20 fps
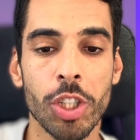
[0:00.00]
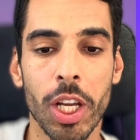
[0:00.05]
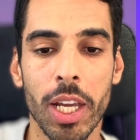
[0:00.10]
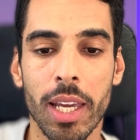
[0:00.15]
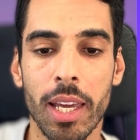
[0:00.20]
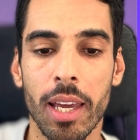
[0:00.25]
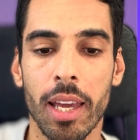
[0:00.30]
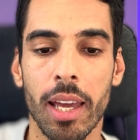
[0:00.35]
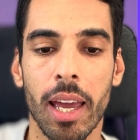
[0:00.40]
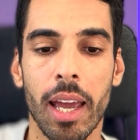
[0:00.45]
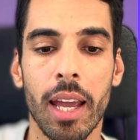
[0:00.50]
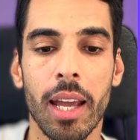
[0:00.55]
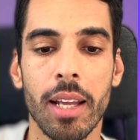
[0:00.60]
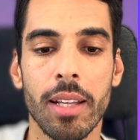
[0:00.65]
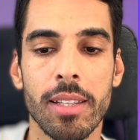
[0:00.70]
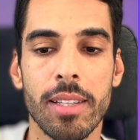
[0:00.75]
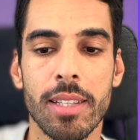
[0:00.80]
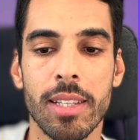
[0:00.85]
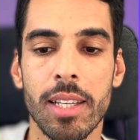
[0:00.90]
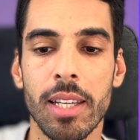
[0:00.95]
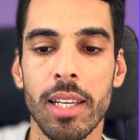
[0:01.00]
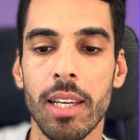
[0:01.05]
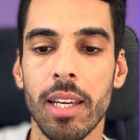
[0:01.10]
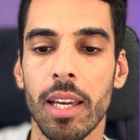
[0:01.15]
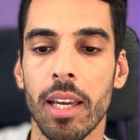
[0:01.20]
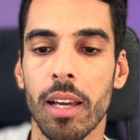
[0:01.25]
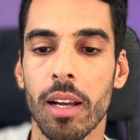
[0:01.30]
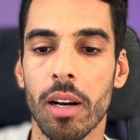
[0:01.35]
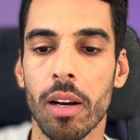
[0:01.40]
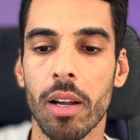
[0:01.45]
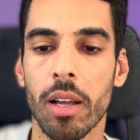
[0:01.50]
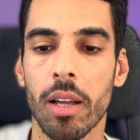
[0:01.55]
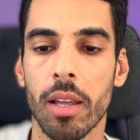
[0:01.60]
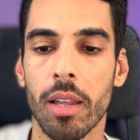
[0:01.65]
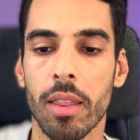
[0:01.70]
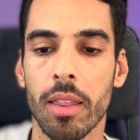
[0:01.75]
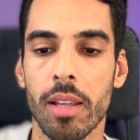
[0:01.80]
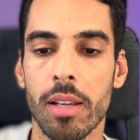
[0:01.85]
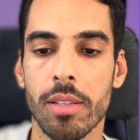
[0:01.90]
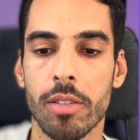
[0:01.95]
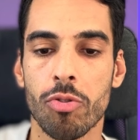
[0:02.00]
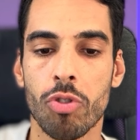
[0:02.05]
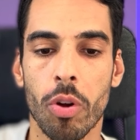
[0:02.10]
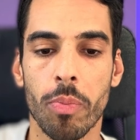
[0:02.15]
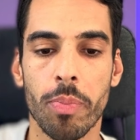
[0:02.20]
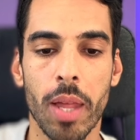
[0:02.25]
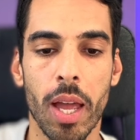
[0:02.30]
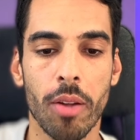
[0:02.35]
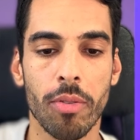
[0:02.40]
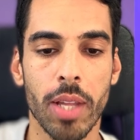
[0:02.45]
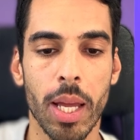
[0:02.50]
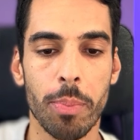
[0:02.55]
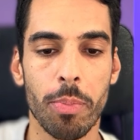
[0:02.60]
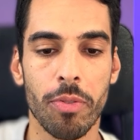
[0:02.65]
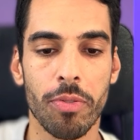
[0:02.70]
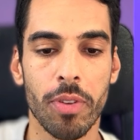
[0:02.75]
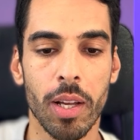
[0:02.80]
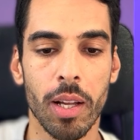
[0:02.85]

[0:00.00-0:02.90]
and see here in this drop-down type of field,